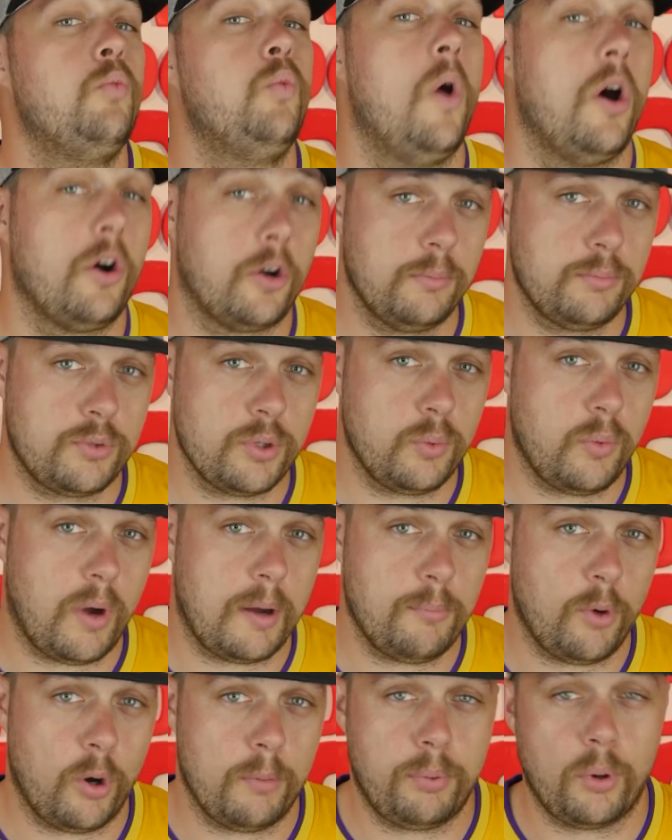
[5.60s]
welcome to
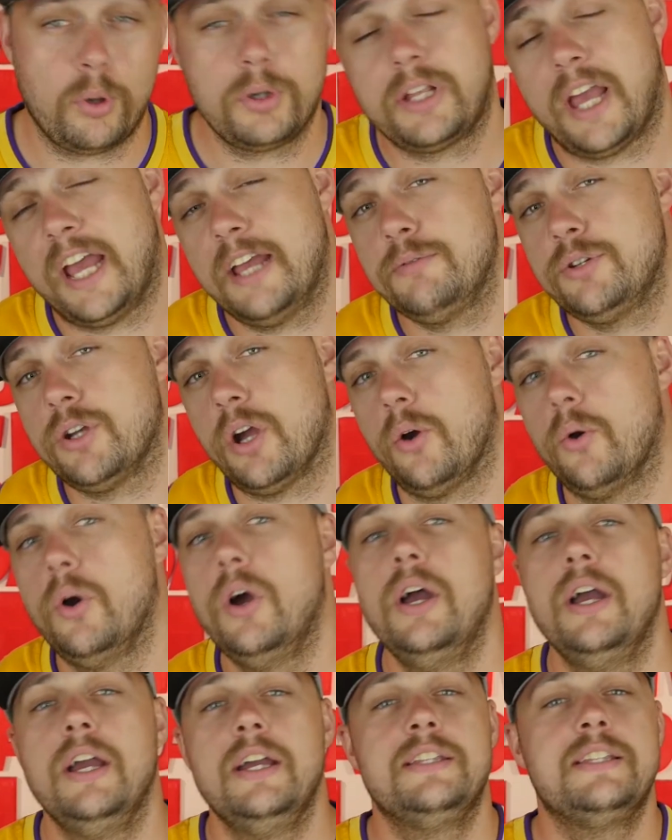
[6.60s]
one more board game show.
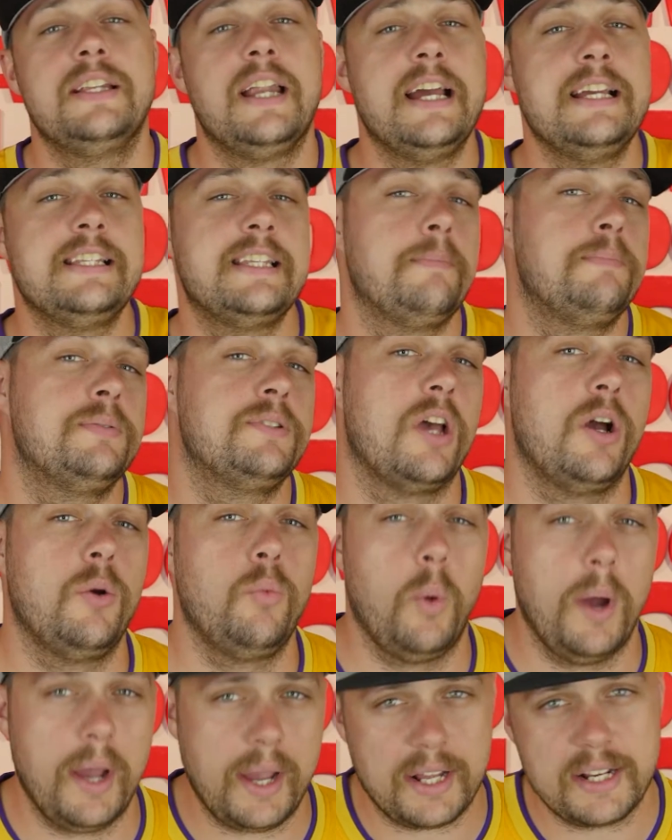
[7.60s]
In today's episode,
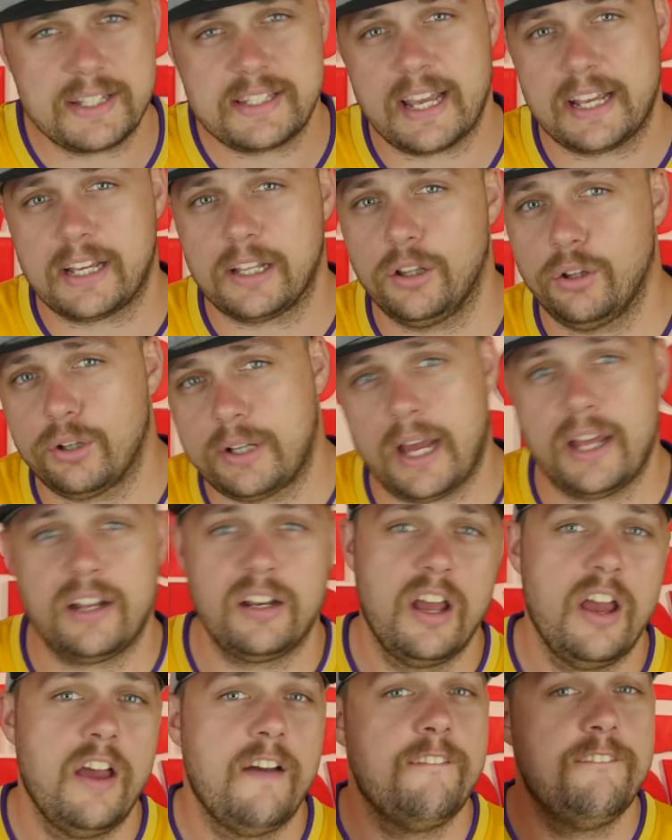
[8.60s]
we're going to take a look
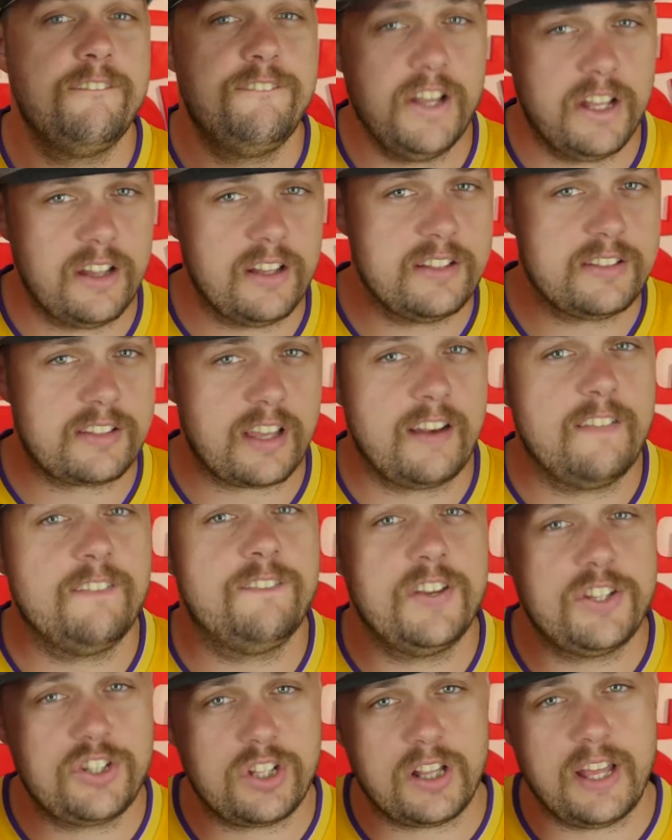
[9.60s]
at Villains and
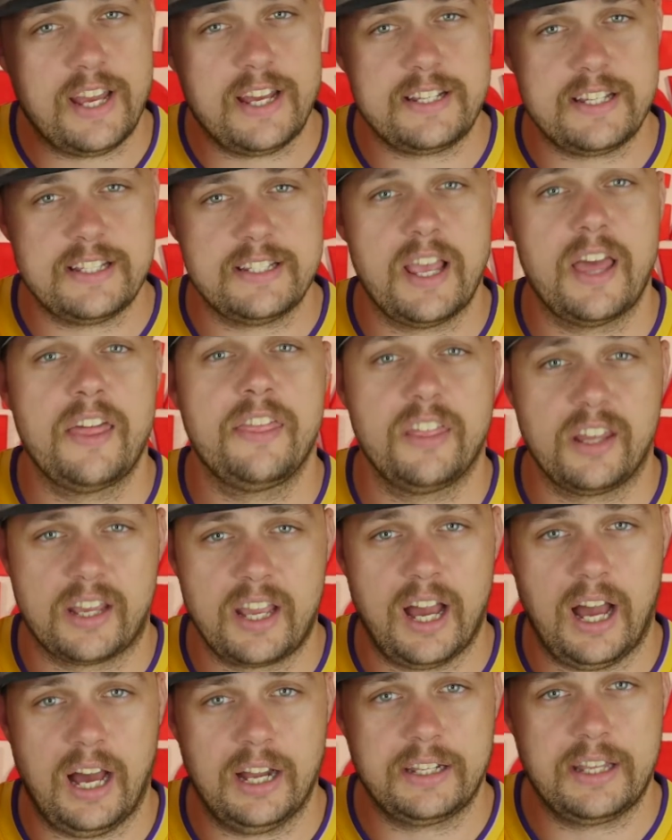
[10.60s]
Vigilantes, the
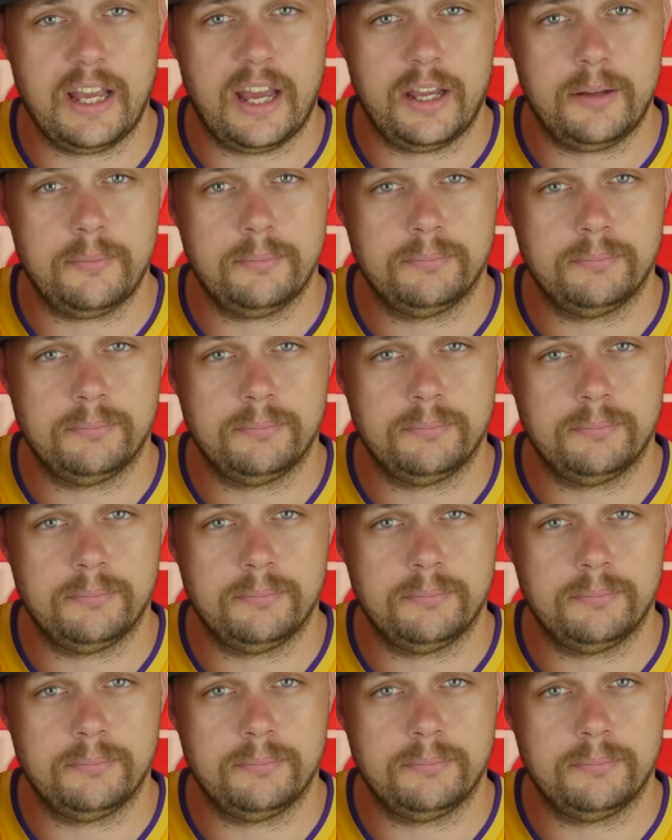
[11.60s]
card game.